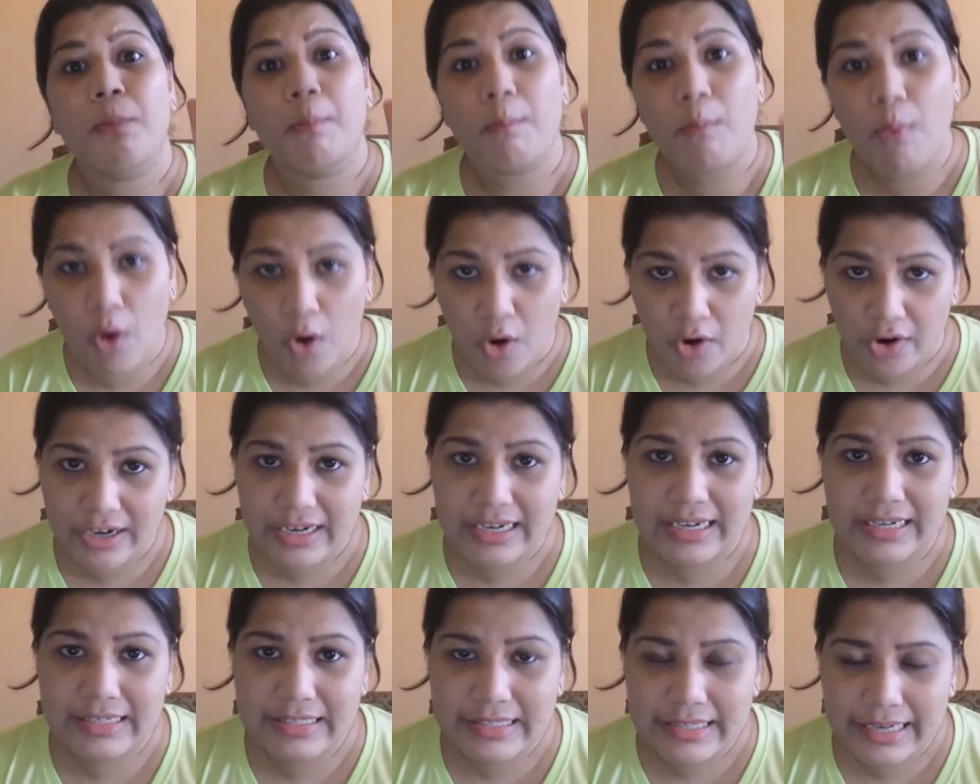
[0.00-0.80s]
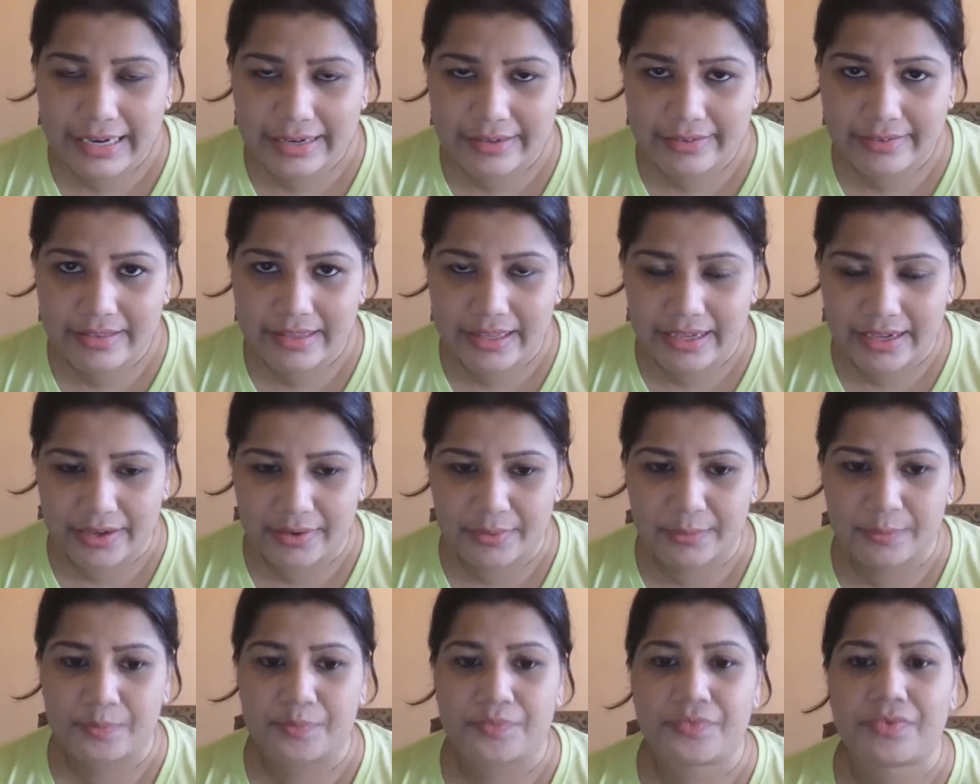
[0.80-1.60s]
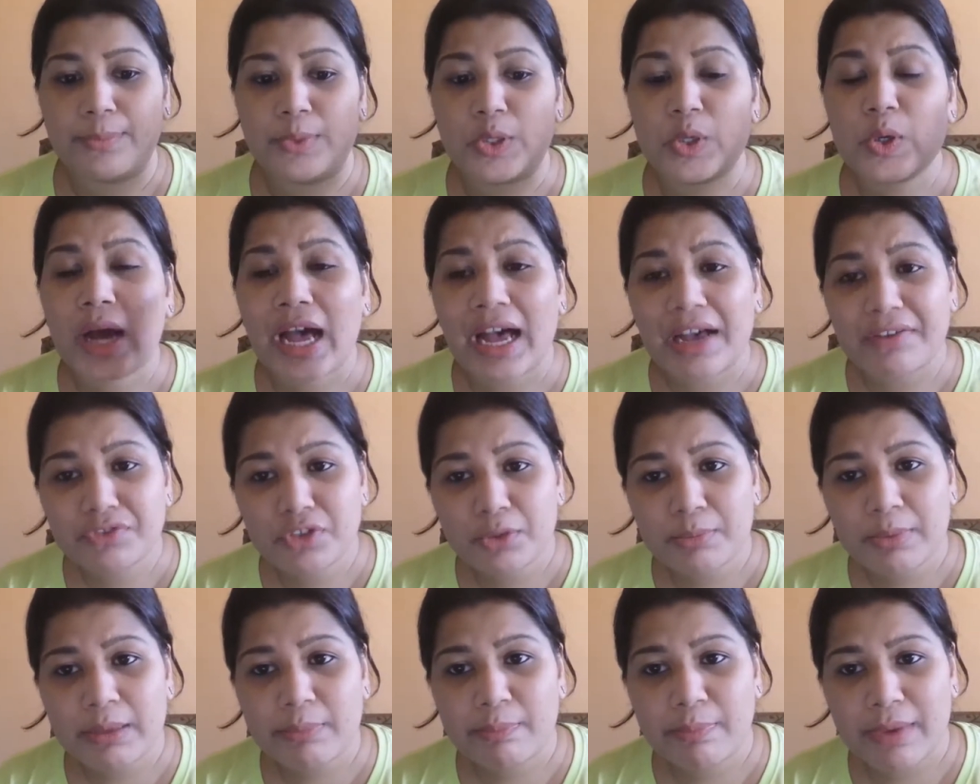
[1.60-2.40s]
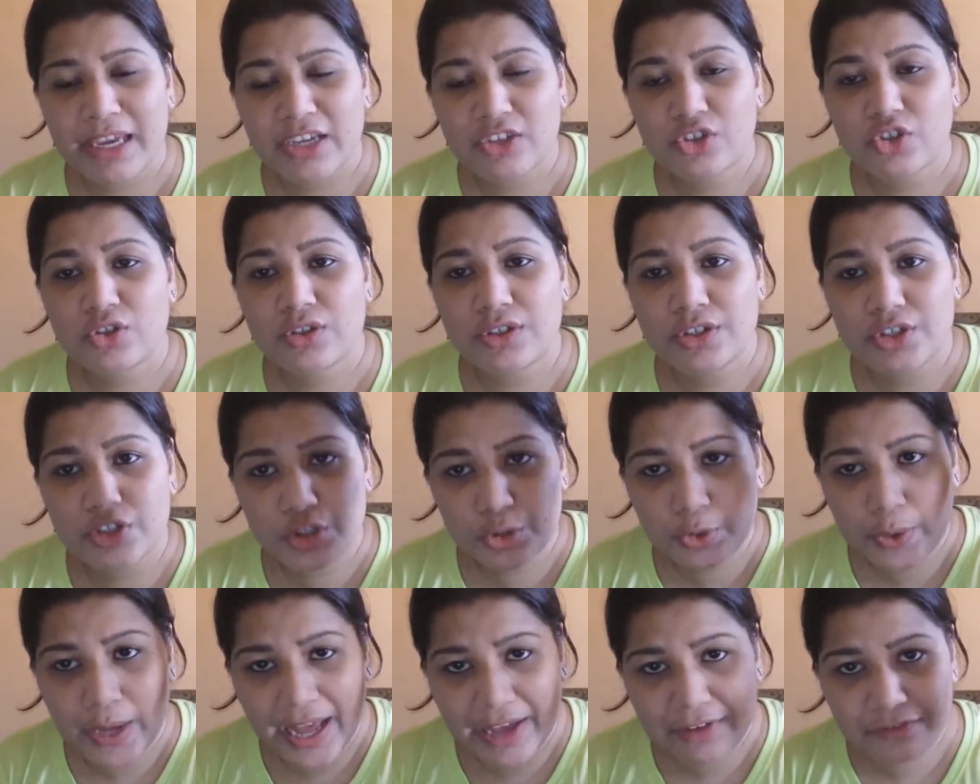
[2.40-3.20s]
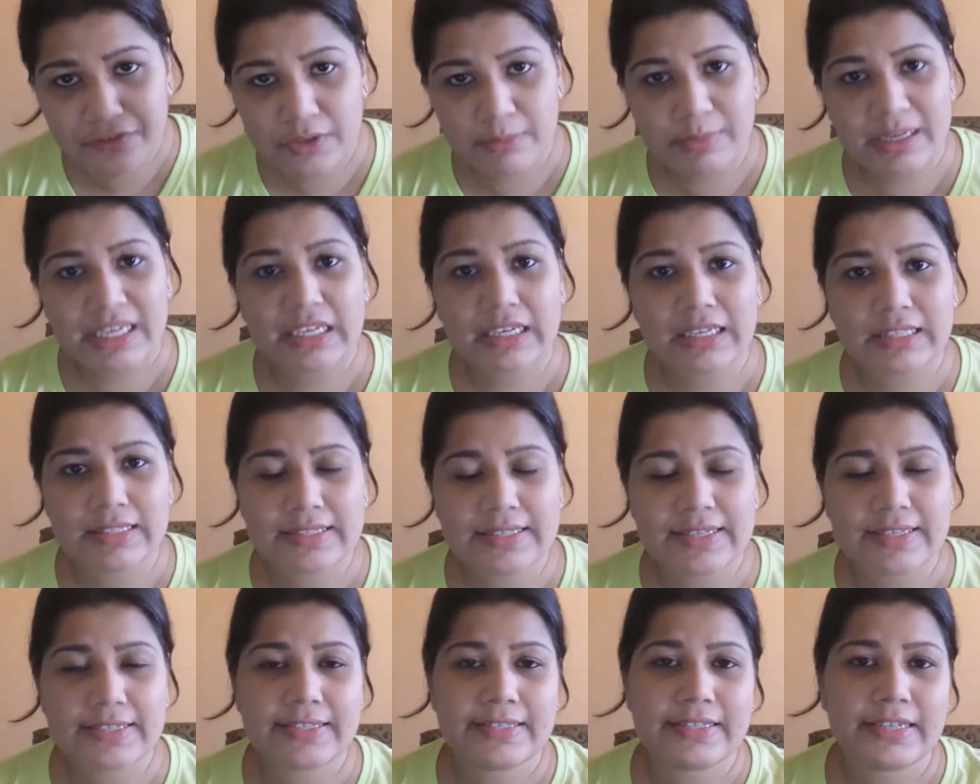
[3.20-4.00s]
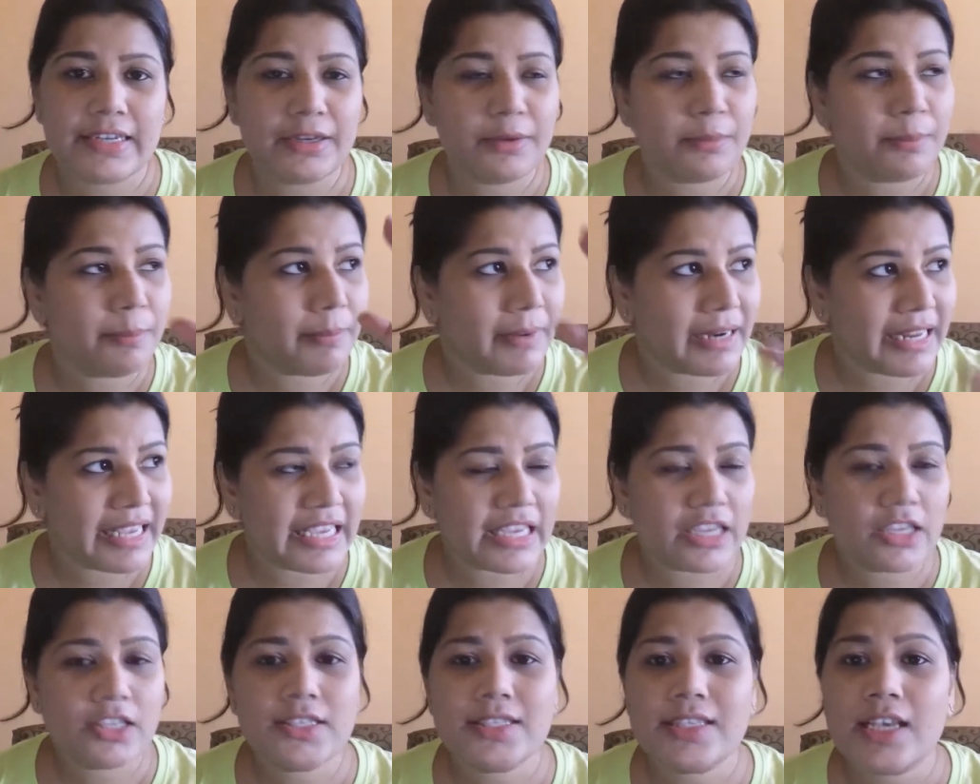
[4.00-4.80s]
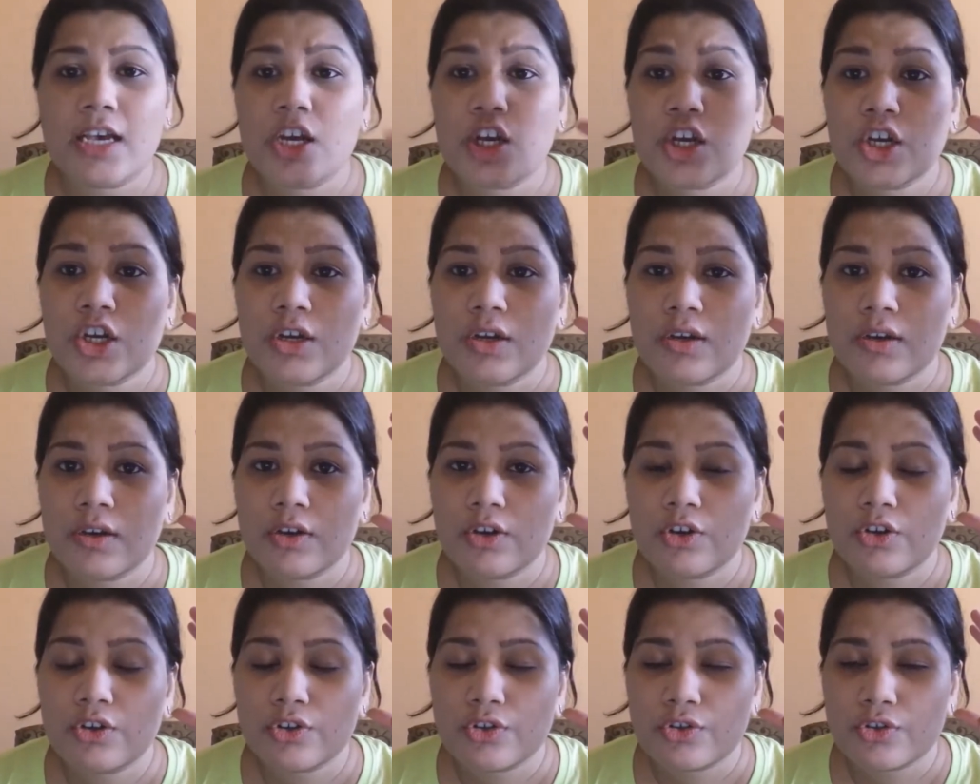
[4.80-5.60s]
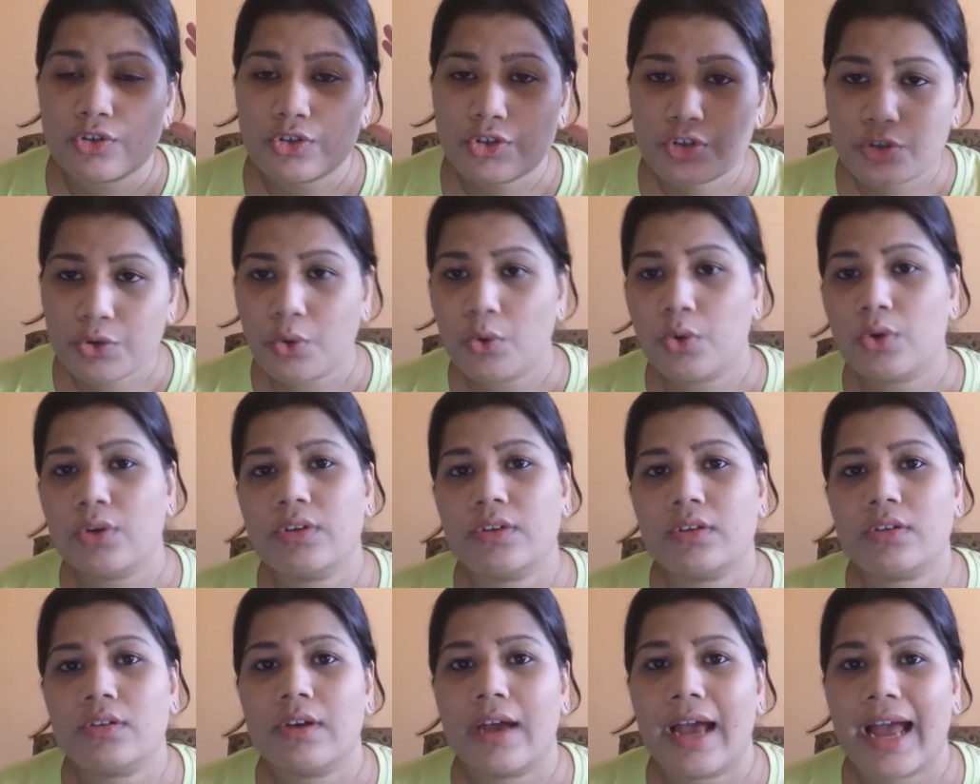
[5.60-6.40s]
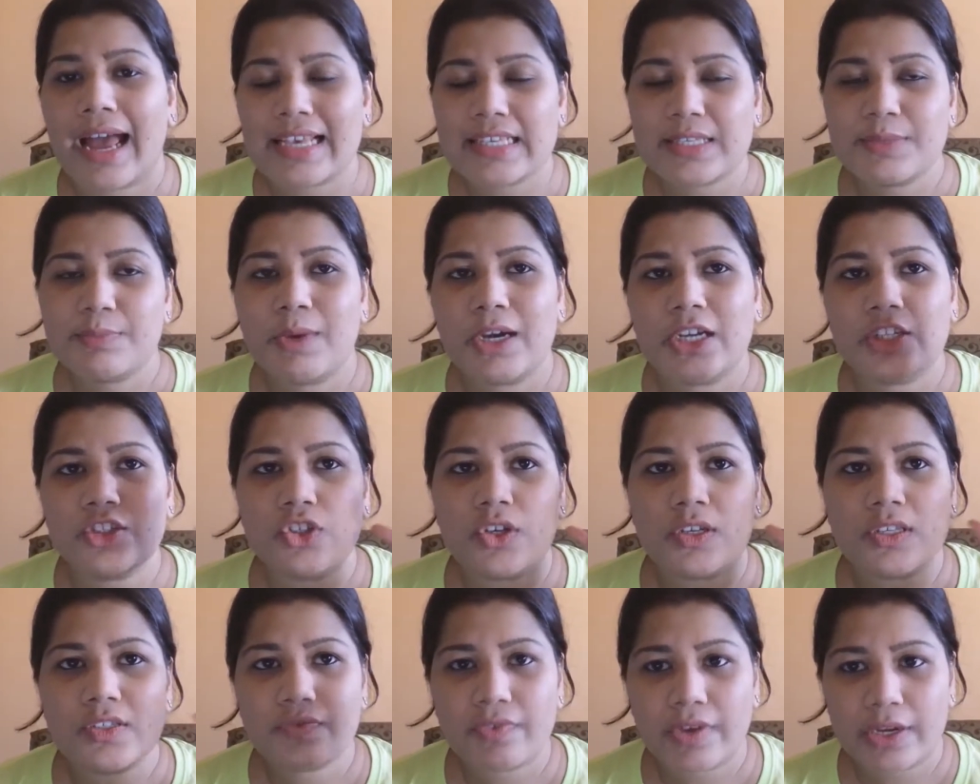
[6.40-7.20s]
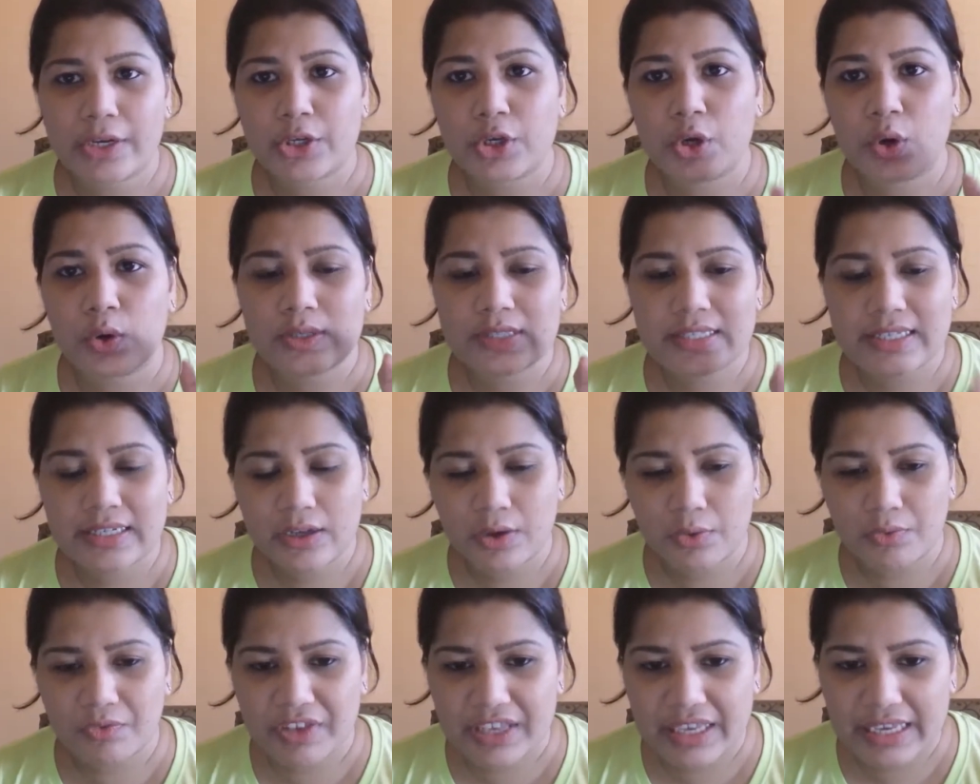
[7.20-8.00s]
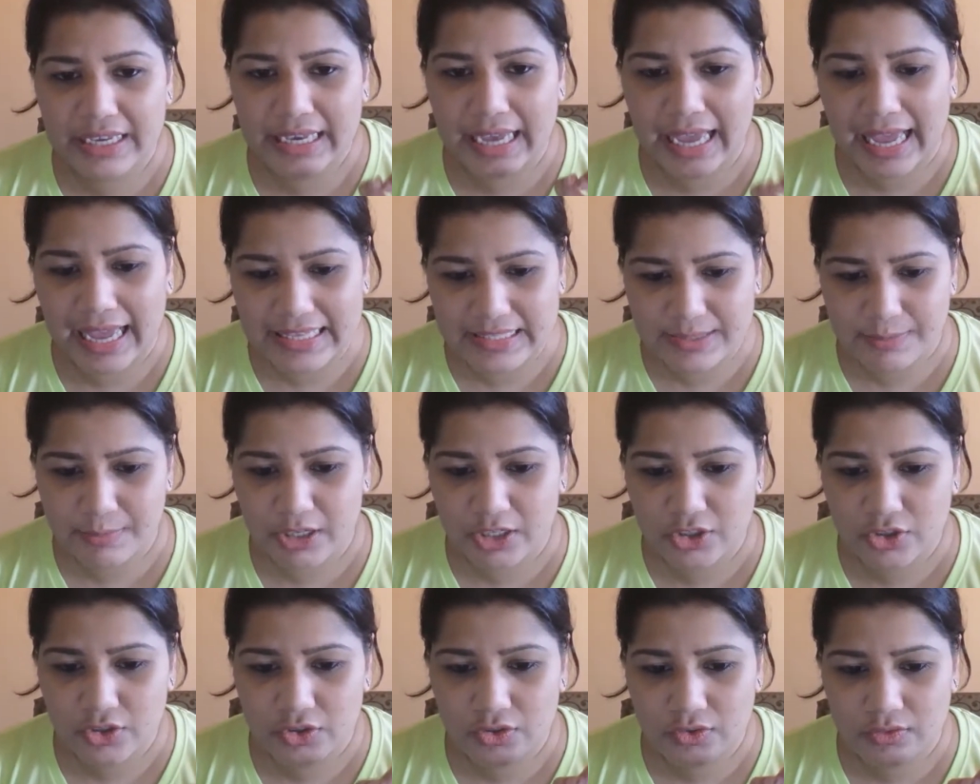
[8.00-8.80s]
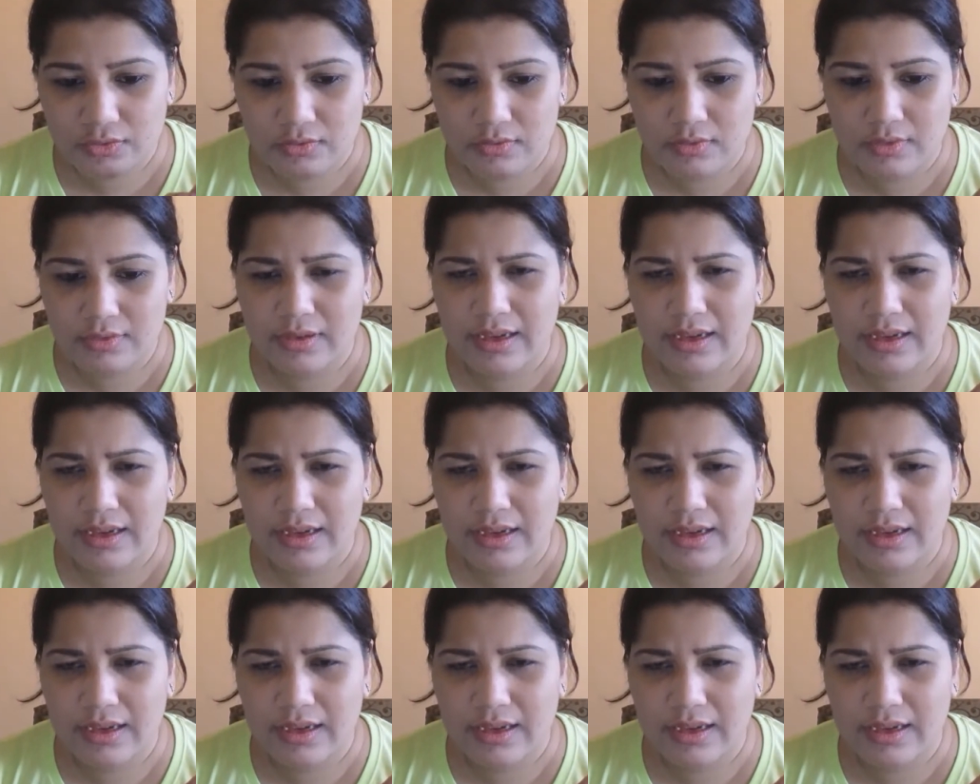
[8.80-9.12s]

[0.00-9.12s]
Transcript: more content there. You have to be patient, you have to be consistent. Please shoot as much as videos in a week, as much.